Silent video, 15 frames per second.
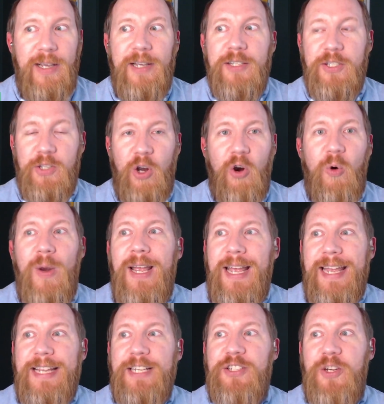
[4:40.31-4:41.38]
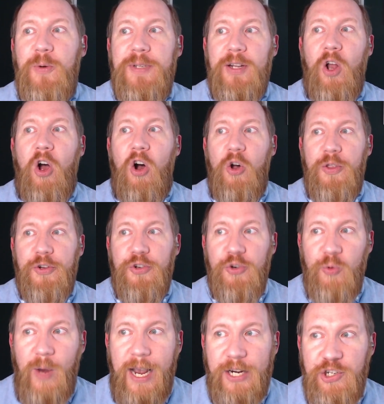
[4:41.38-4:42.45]
So he's using all the
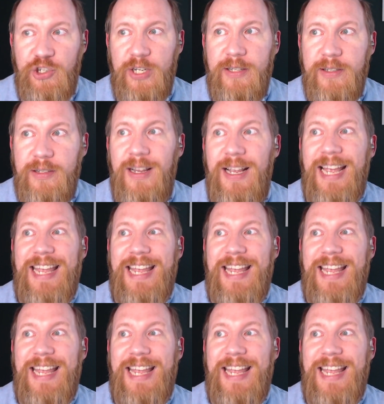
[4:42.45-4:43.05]
directions.